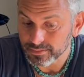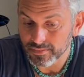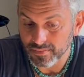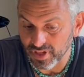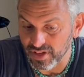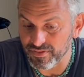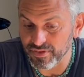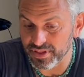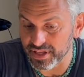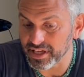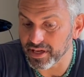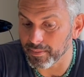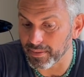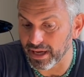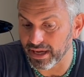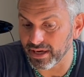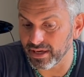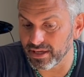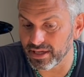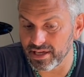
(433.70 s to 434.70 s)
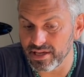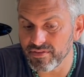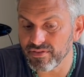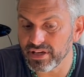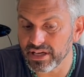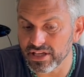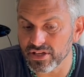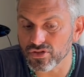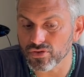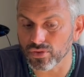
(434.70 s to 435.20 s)
If you think about it, even
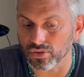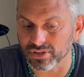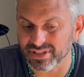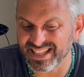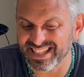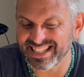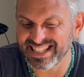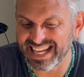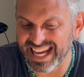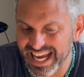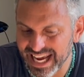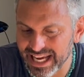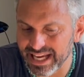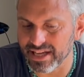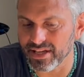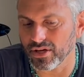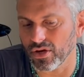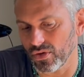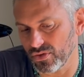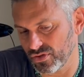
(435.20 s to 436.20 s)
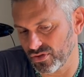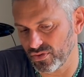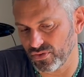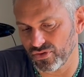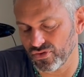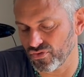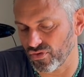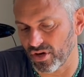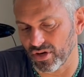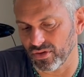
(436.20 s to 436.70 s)
Israel today goes through
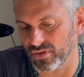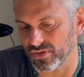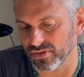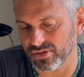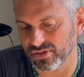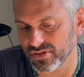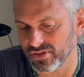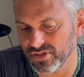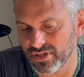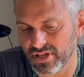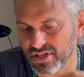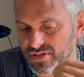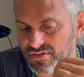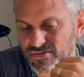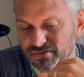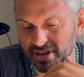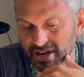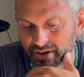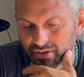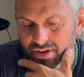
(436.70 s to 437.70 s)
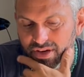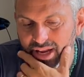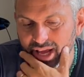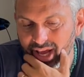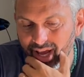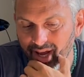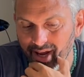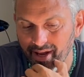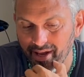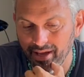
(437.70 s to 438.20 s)
struggles. To this very
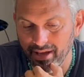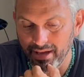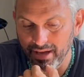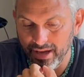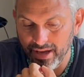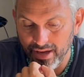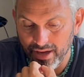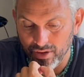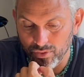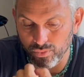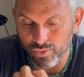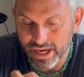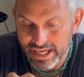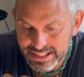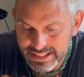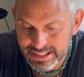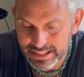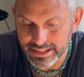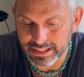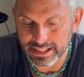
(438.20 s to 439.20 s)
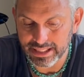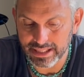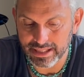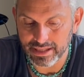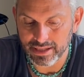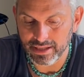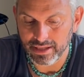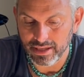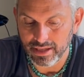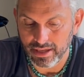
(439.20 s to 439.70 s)
day,
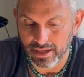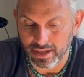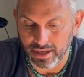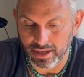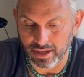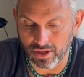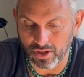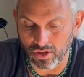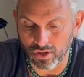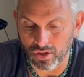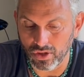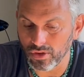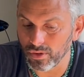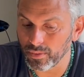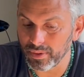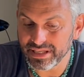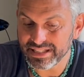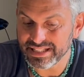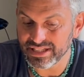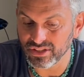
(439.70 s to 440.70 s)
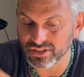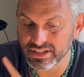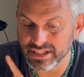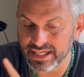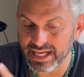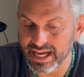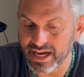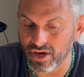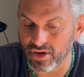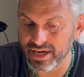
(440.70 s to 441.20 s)
wrestling, all the way till
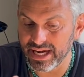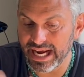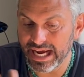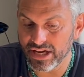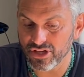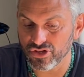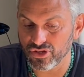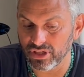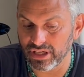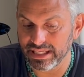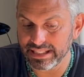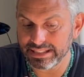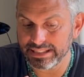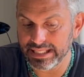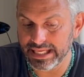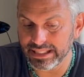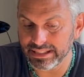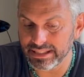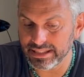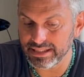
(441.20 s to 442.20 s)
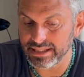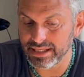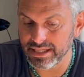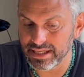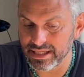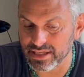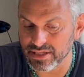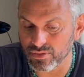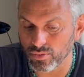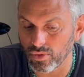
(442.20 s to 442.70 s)
today, our national identity
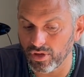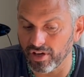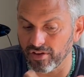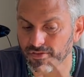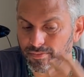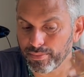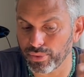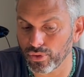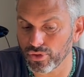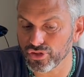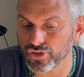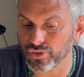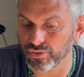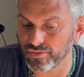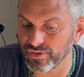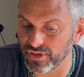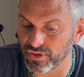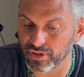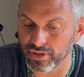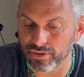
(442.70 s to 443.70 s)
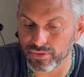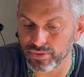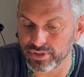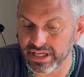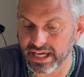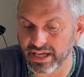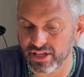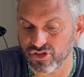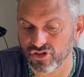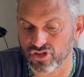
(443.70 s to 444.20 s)
is one of persevering through
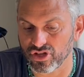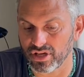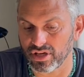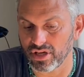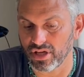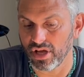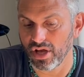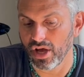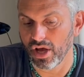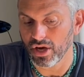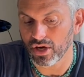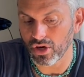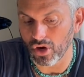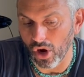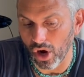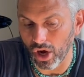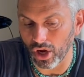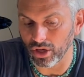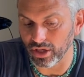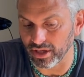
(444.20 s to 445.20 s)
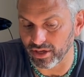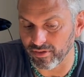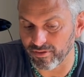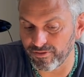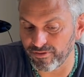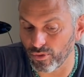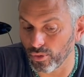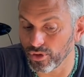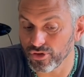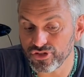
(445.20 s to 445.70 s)
tension, calling
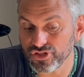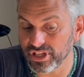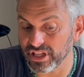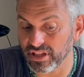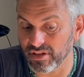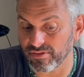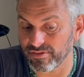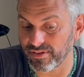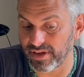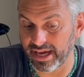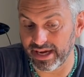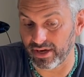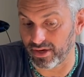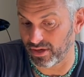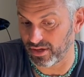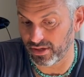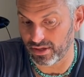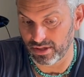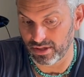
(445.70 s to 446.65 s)
forged in the fire,